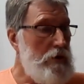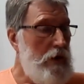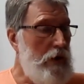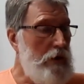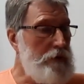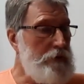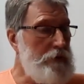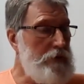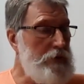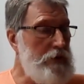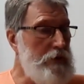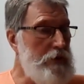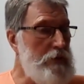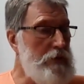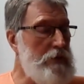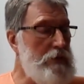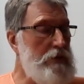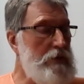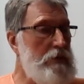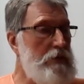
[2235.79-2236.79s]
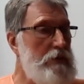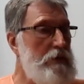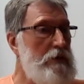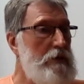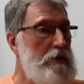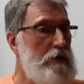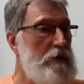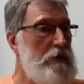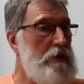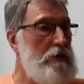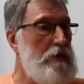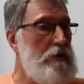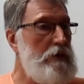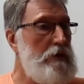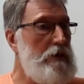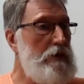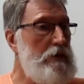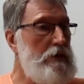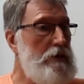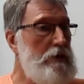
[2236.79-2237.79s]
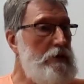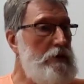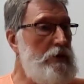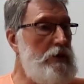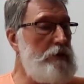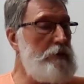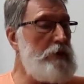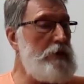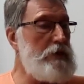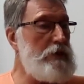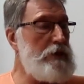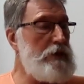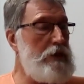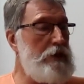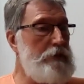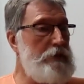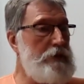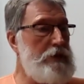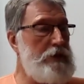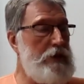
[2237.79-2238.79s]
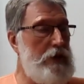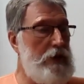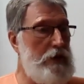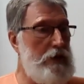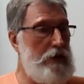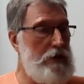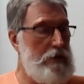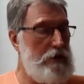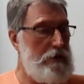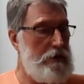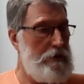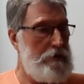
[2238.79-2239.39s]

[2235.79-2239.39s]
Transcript: of this dreamless sleep state